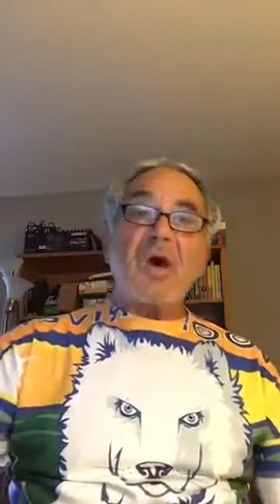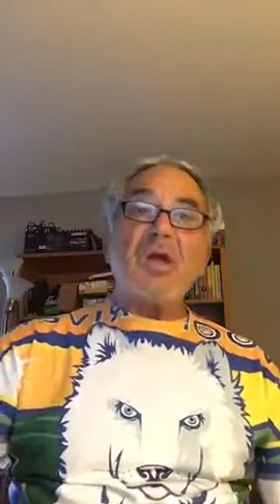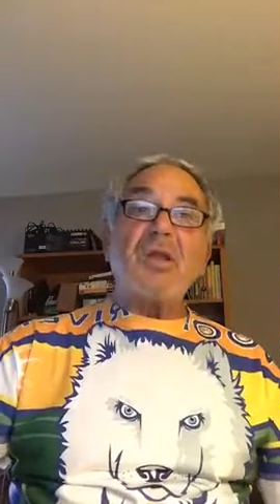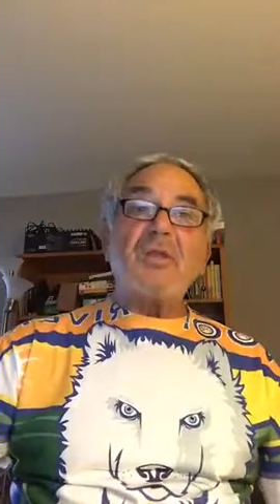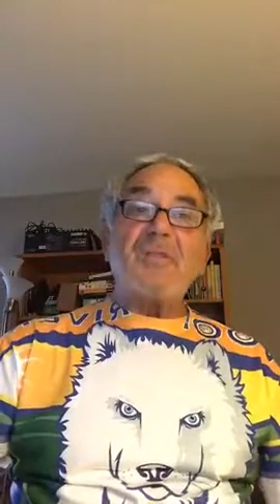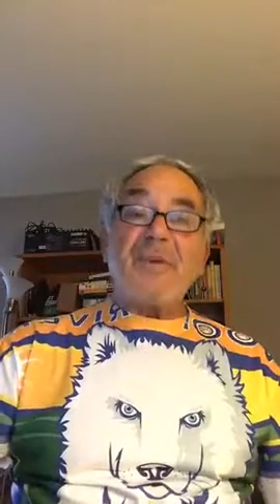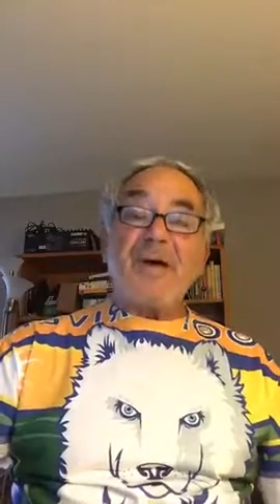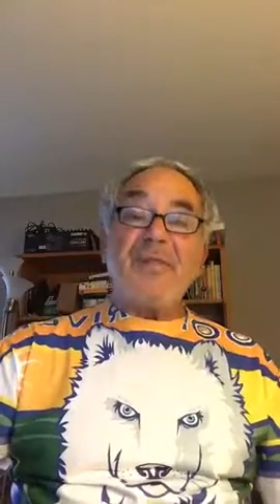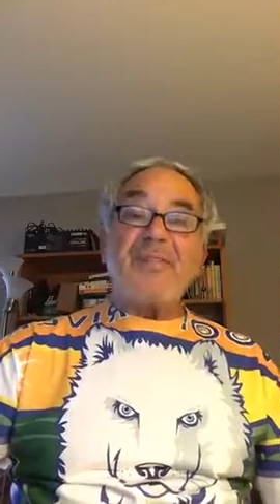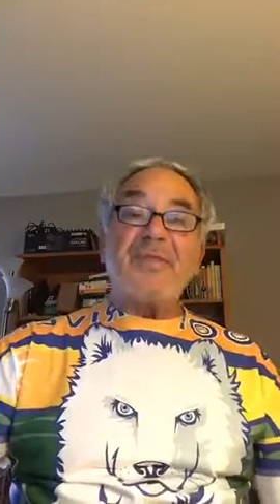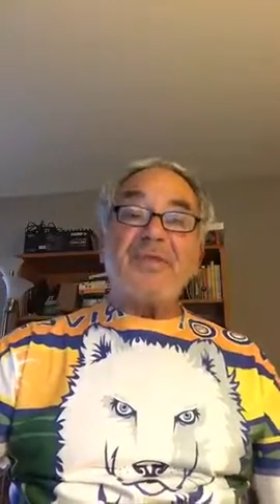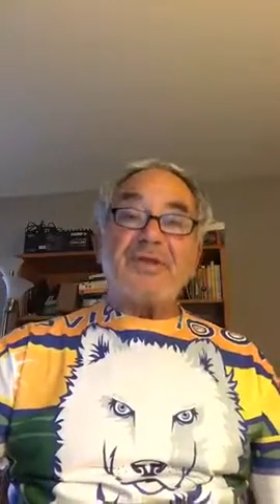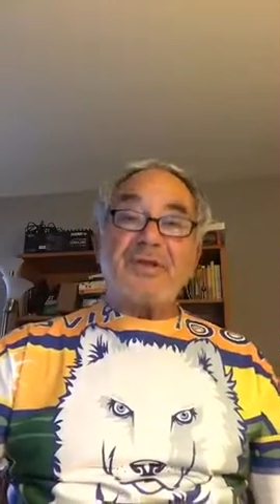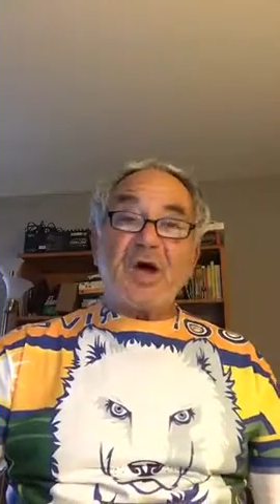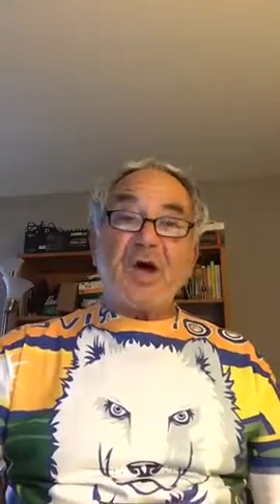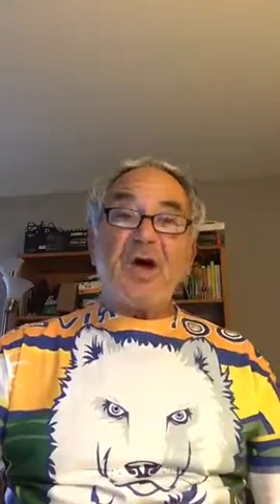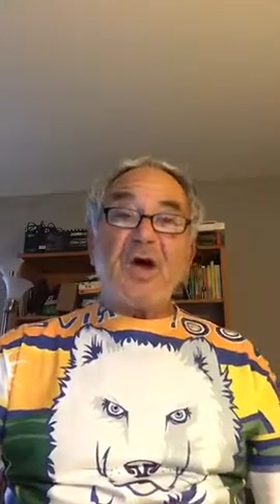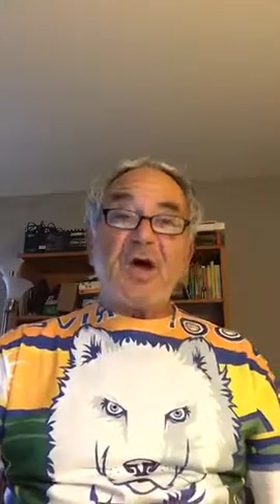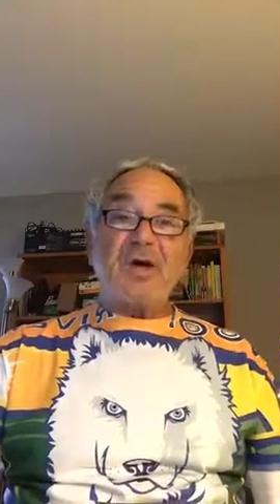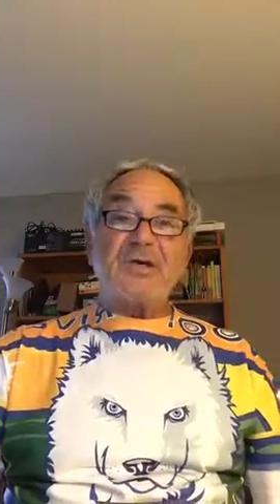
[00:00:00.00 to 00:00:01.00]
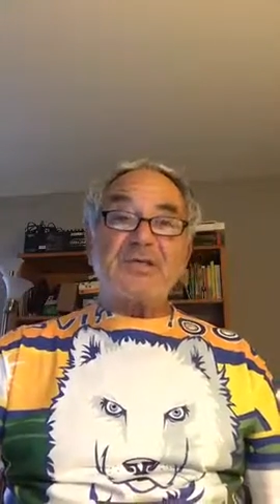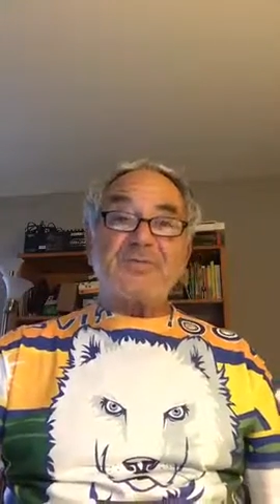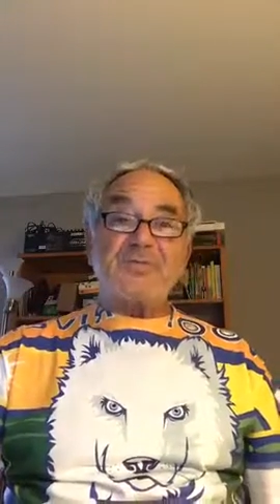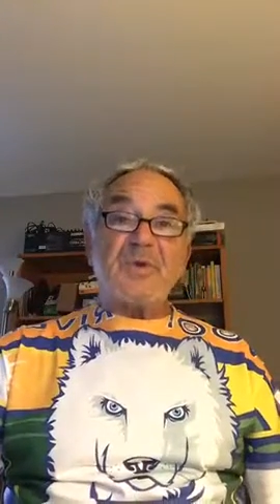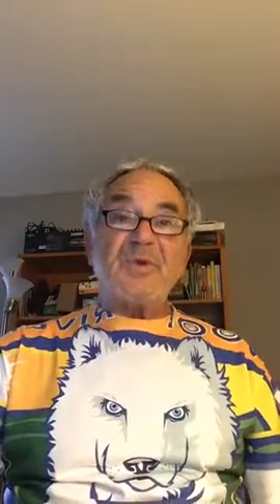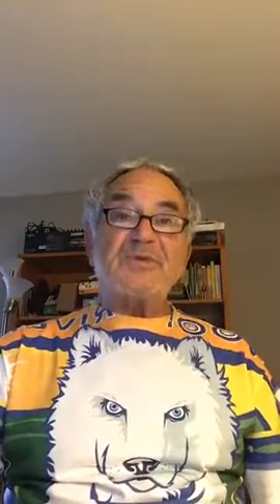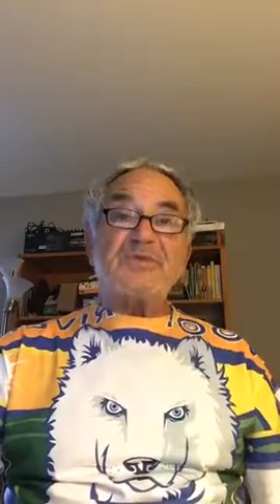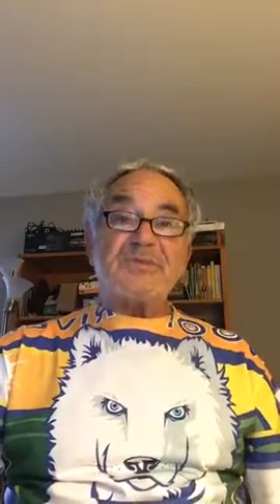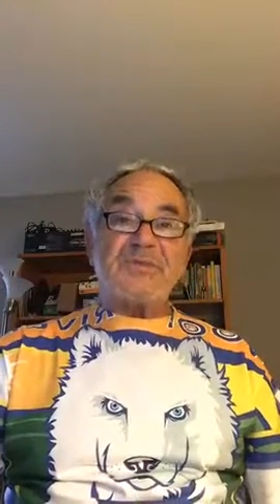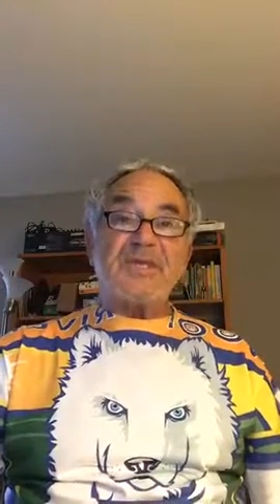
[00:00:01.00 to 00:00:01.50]
all about the dogs
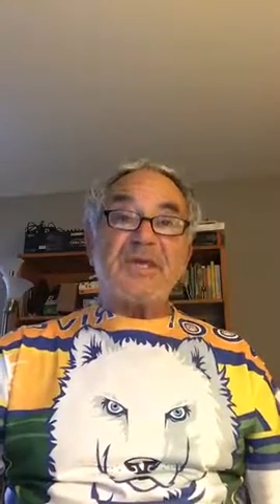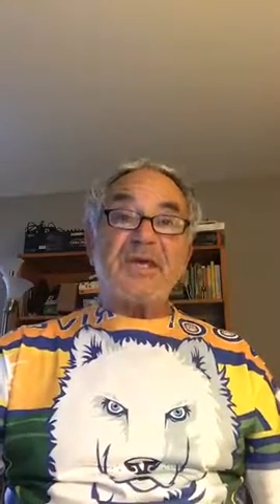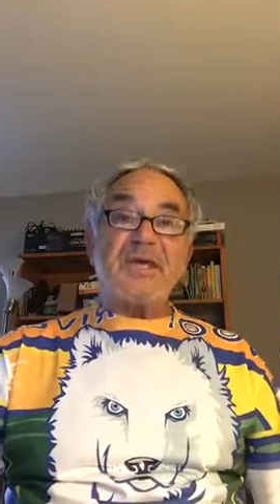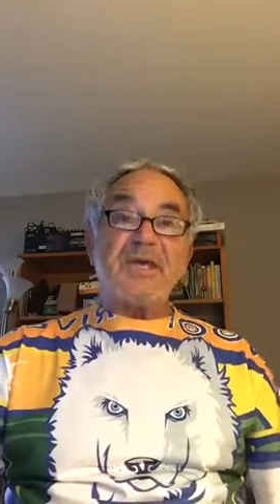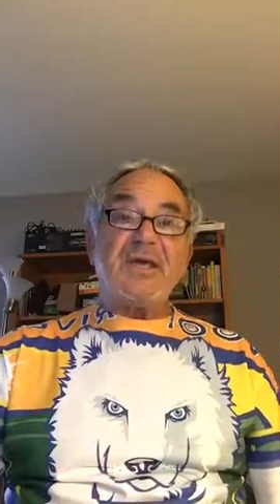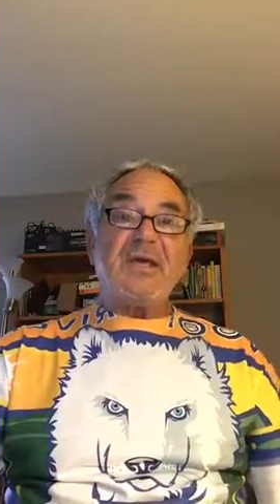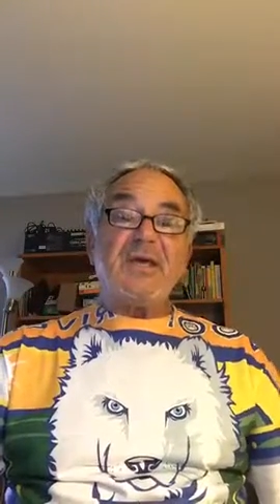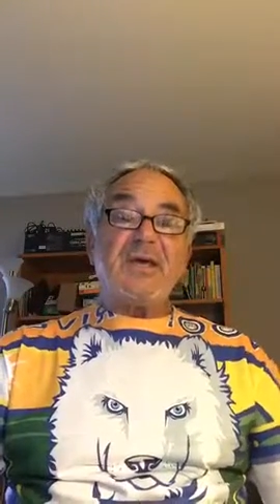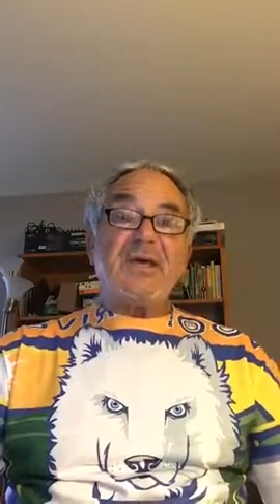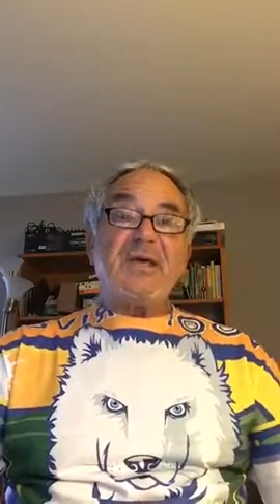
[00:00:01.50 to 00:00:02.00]
mostly,